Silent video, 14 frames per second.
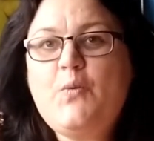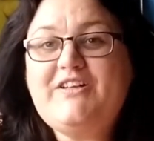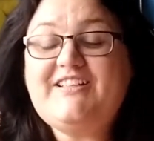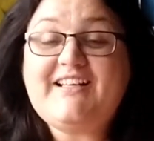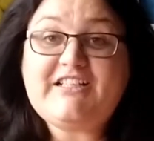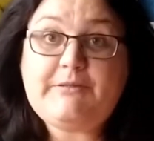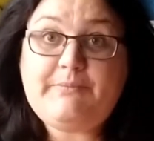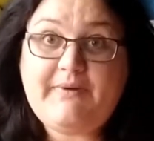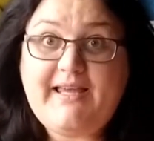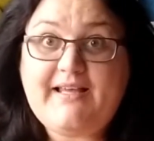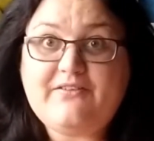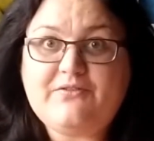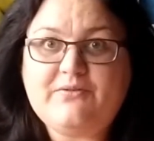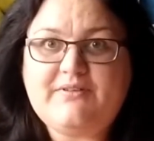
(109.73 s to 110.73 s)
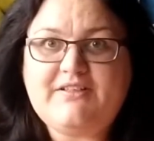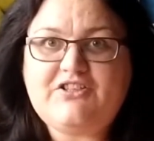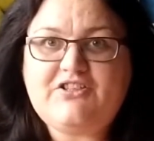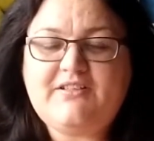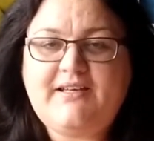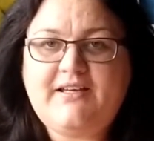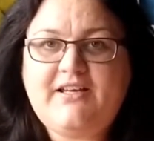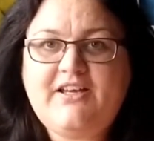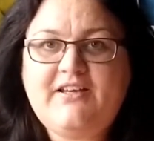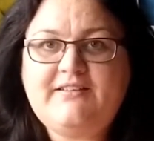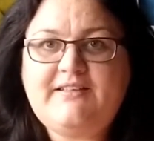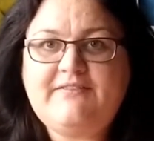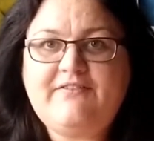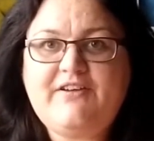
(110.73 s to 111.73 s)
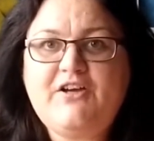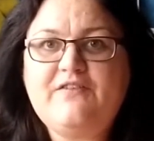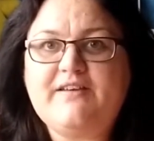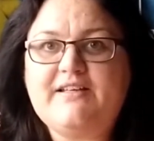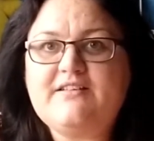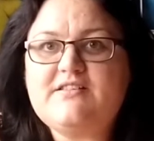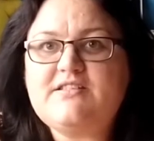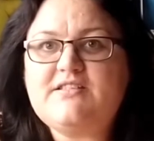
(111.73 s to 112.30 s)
which has actually been cancelled this year, courtesy of COVID.